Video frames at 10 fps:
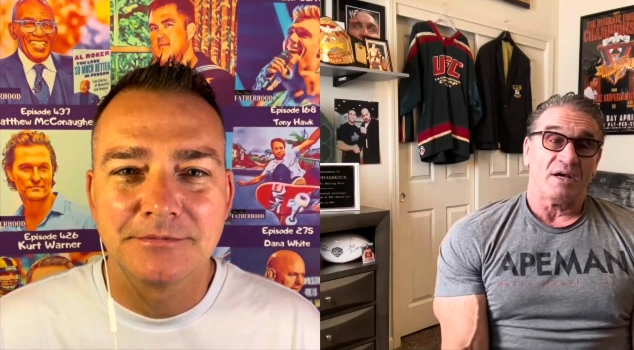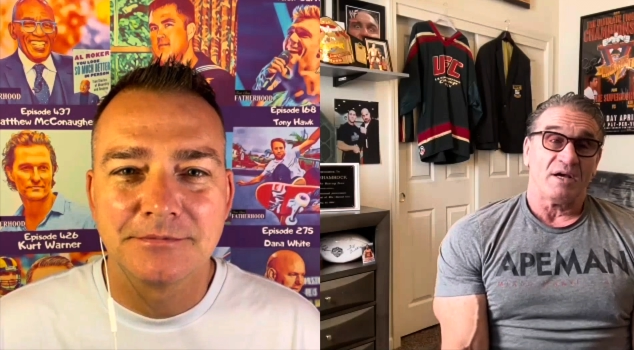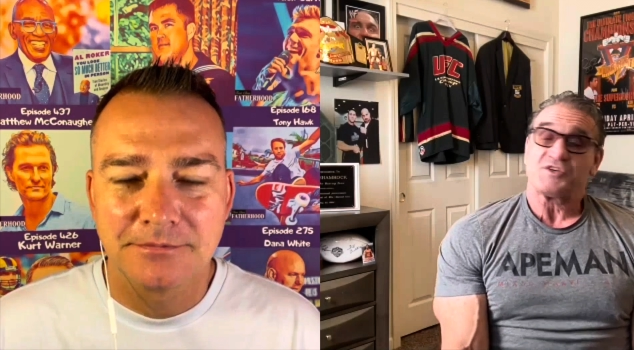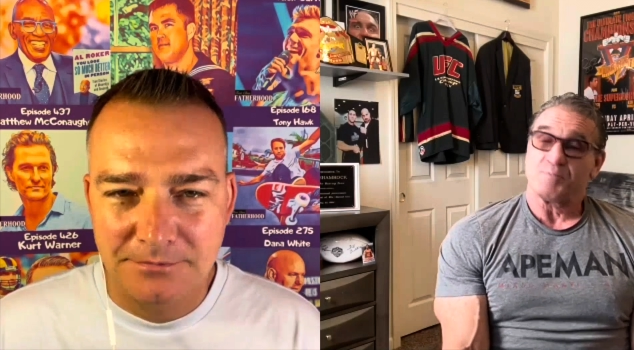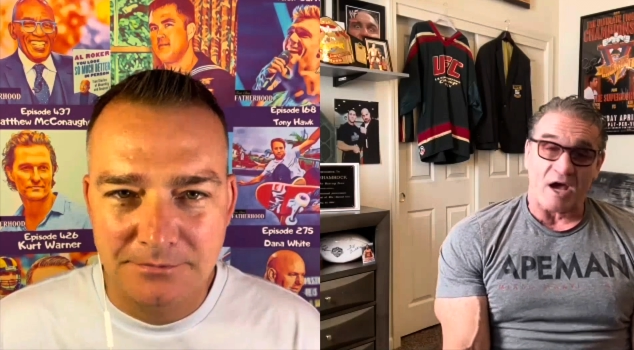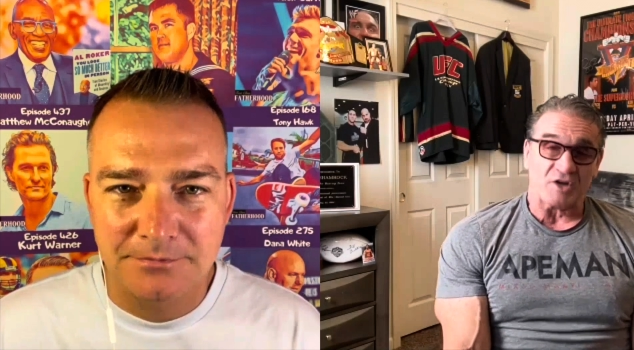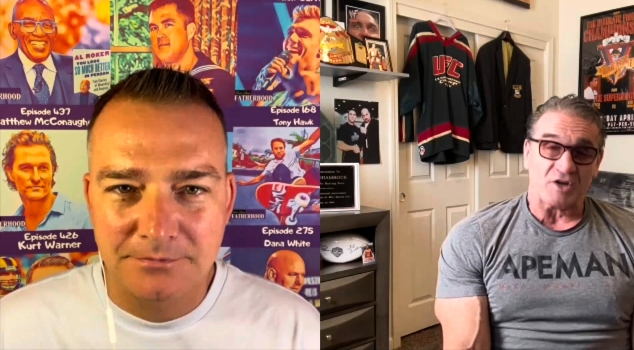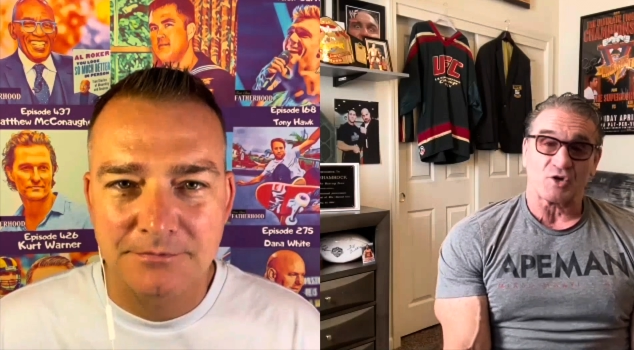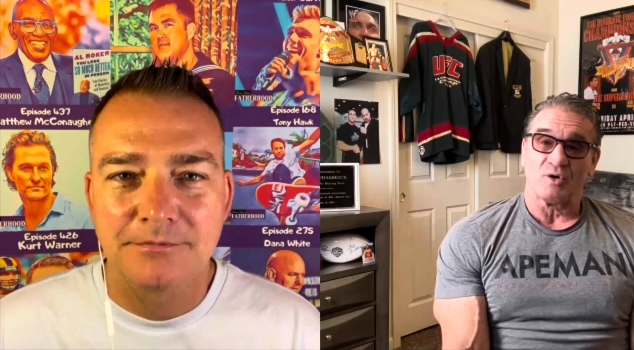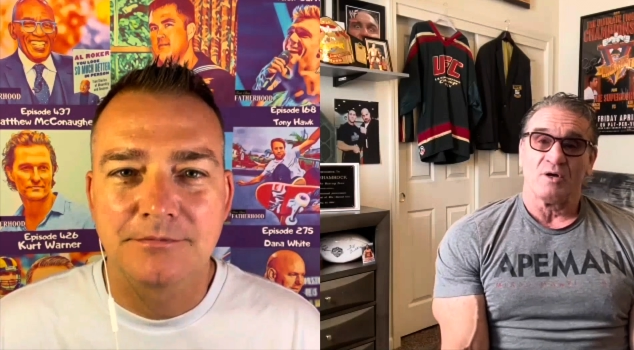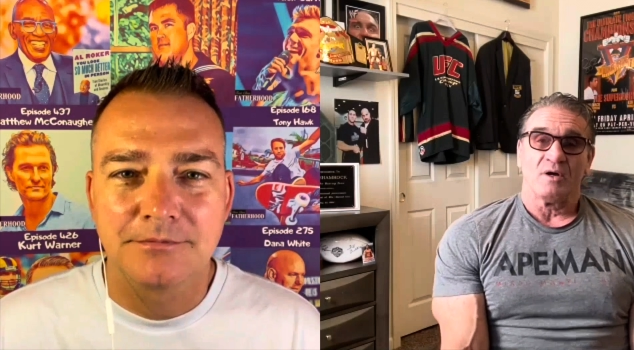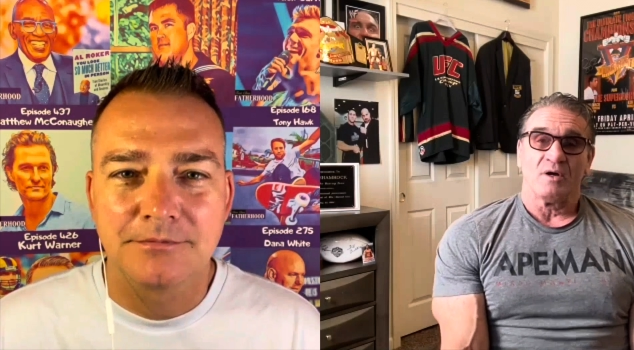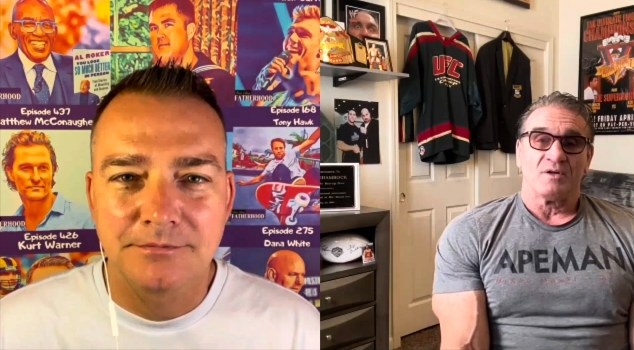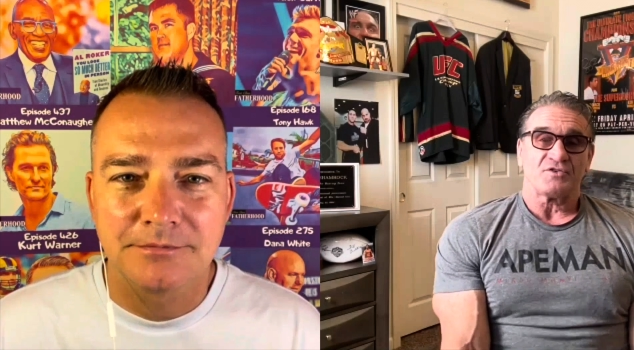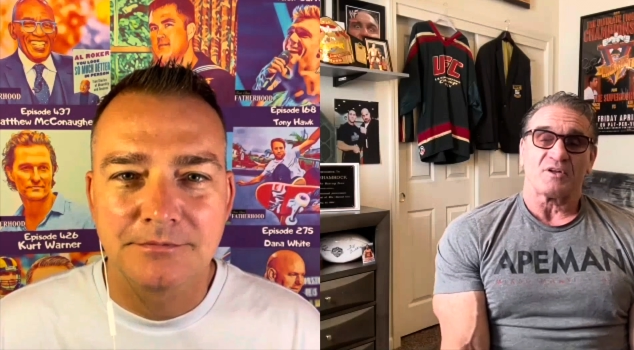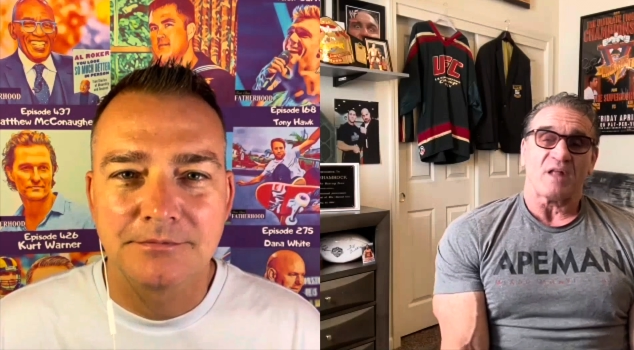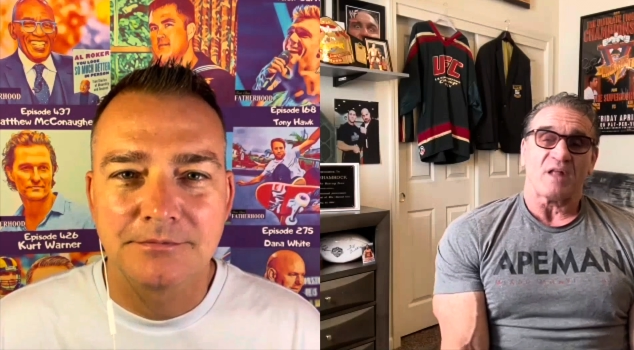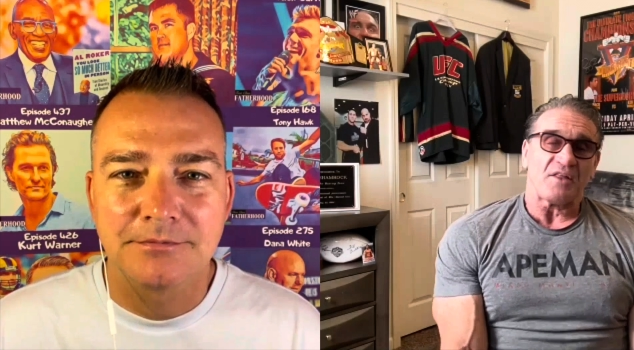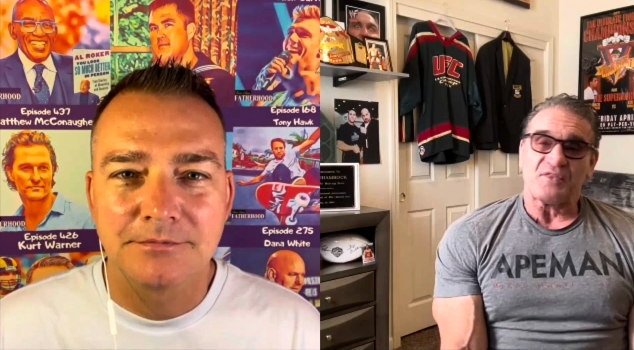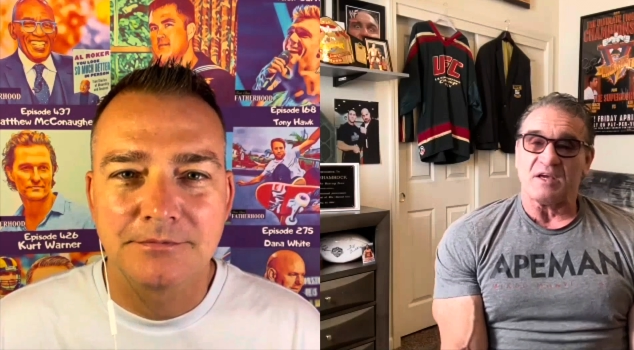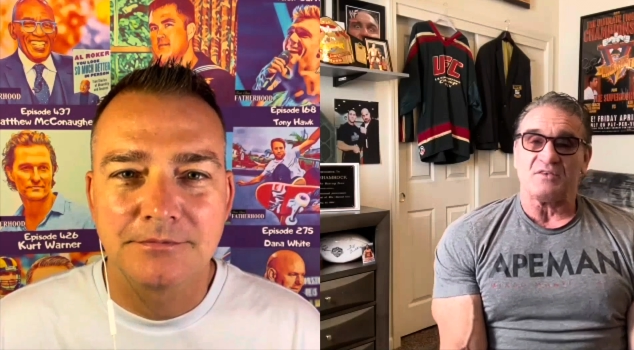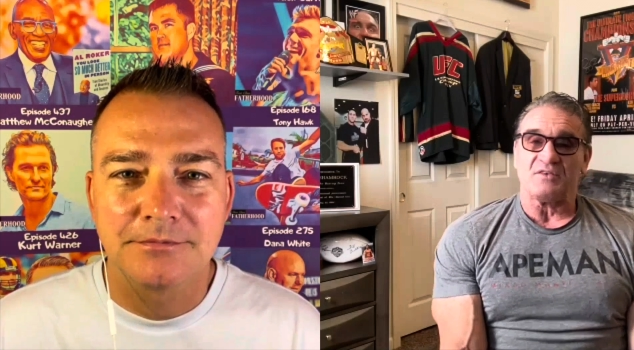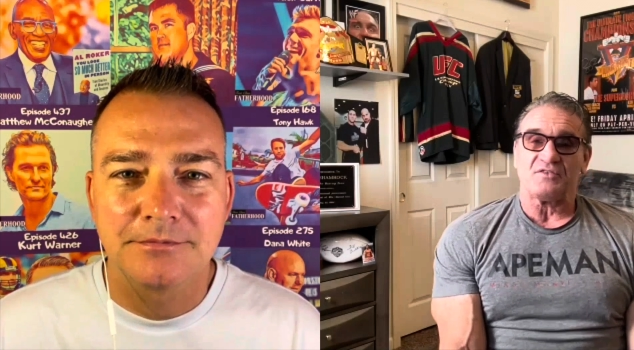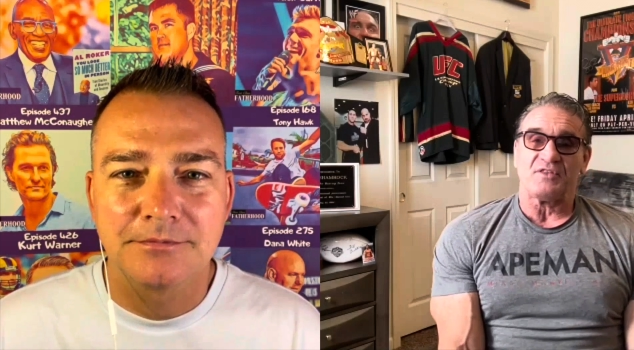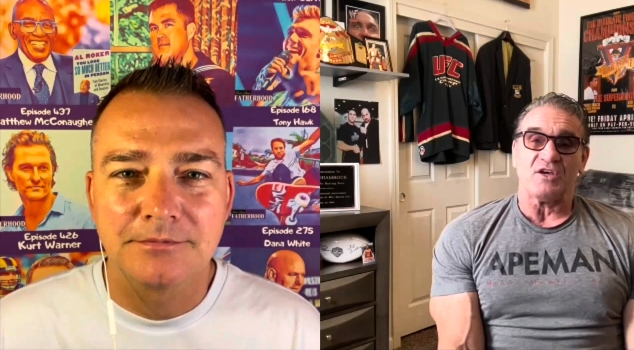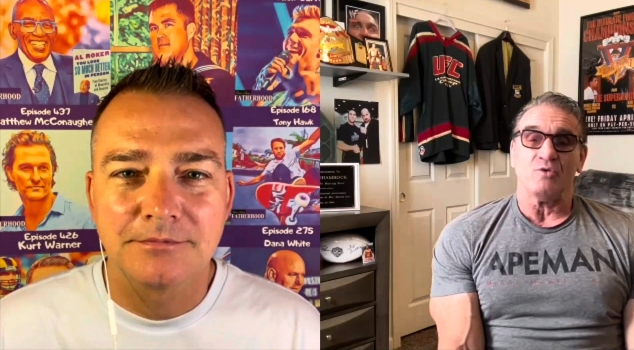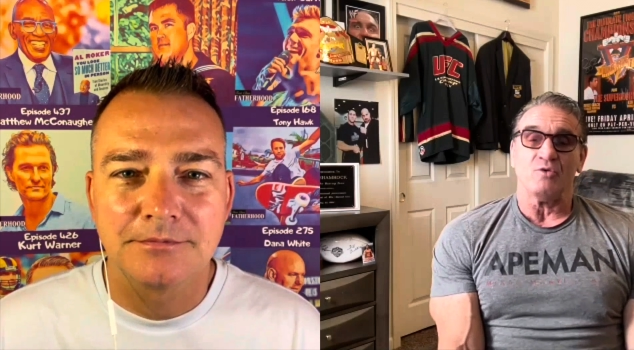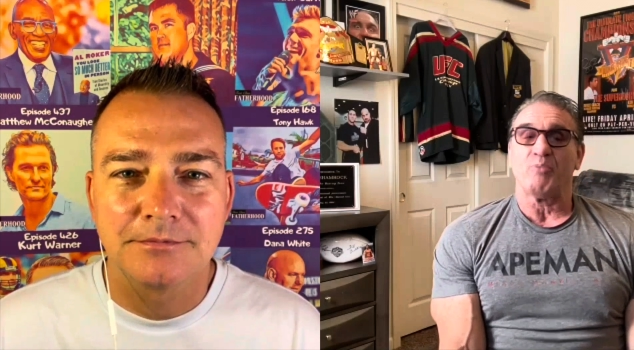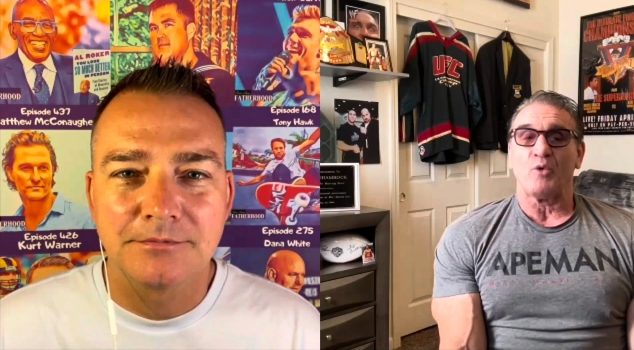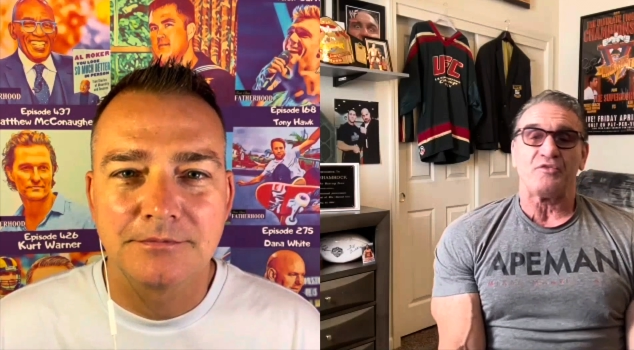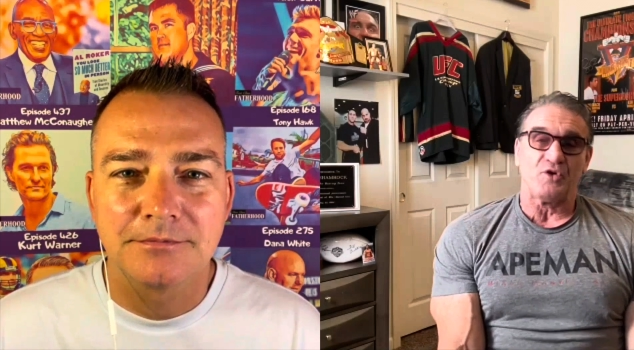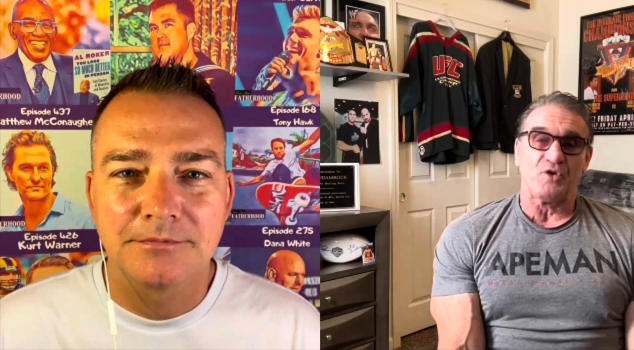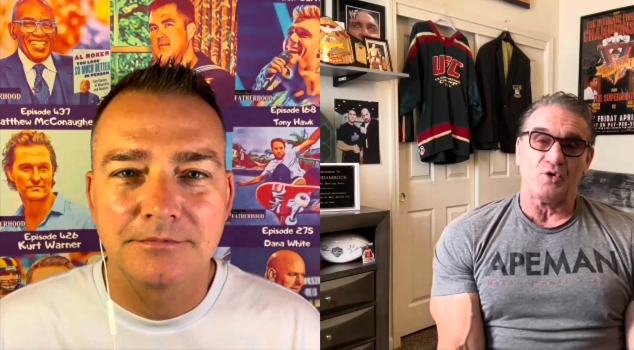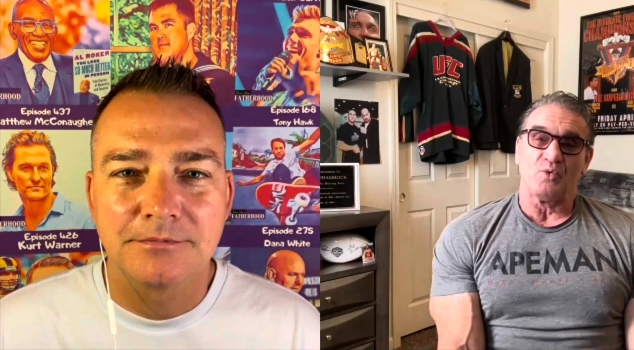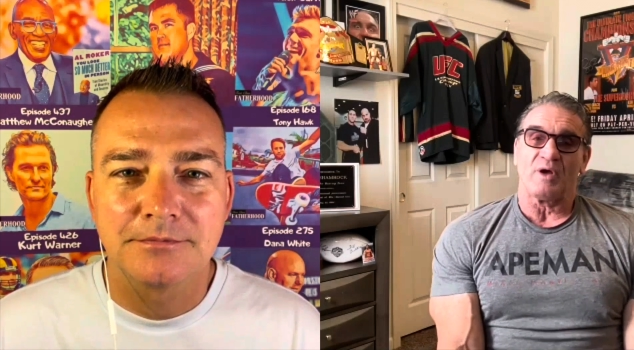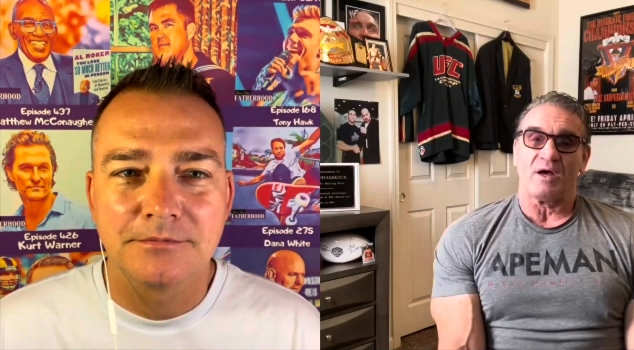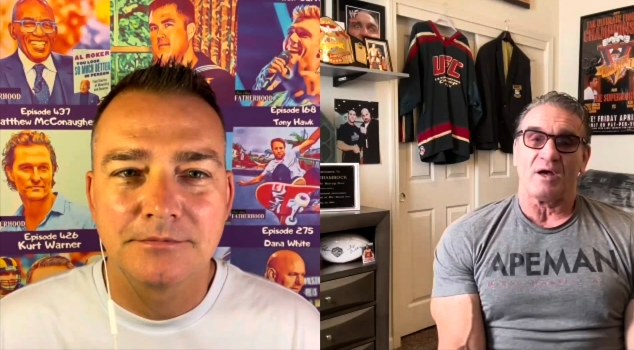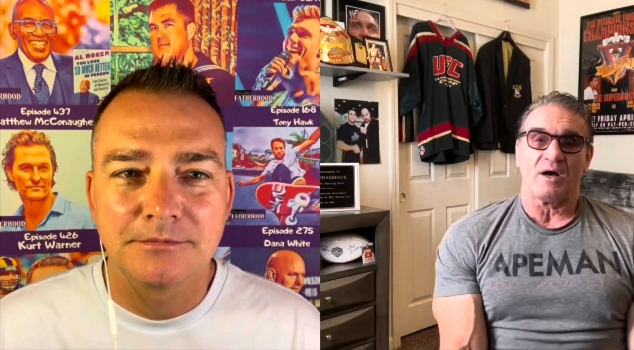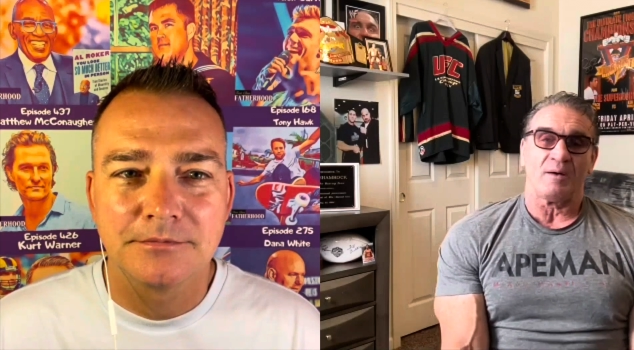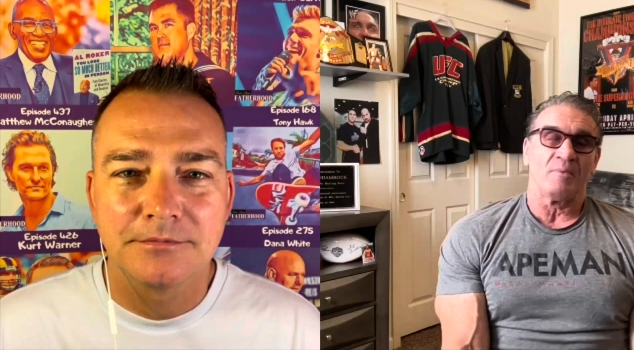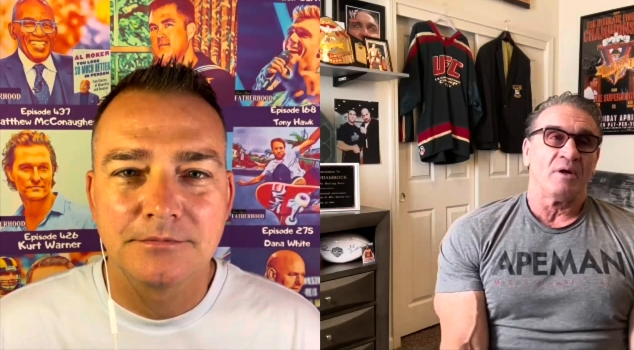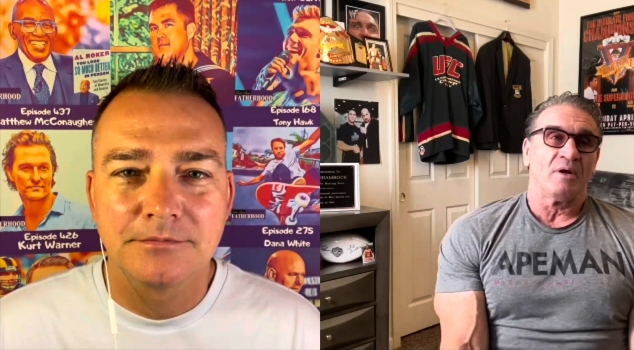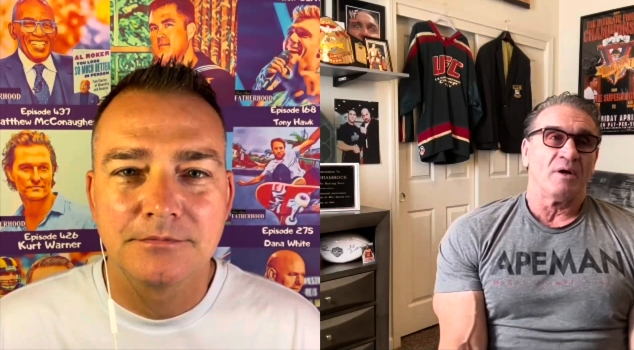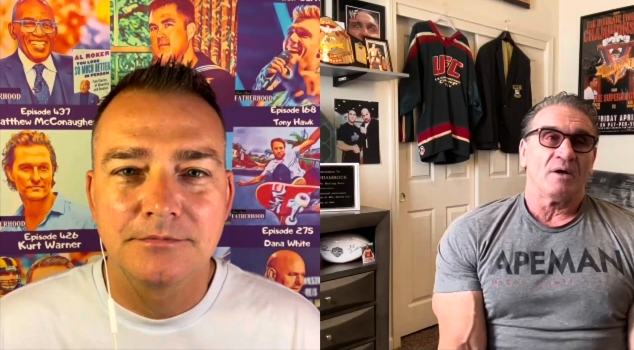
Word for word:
Speaker 1: It's special. There's a lot of things that you both do, um,